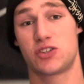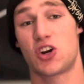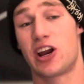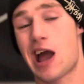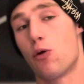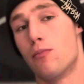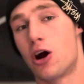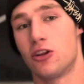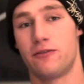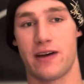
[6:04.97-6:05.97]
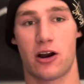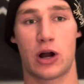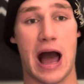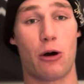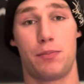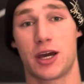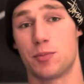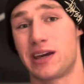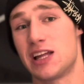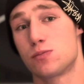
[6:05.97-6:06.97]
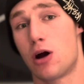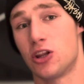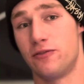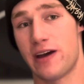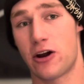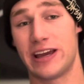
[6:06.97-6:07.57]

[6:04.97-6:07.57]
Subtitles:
Starting out with Marlon Vera, I would pick him against Marlon Vera.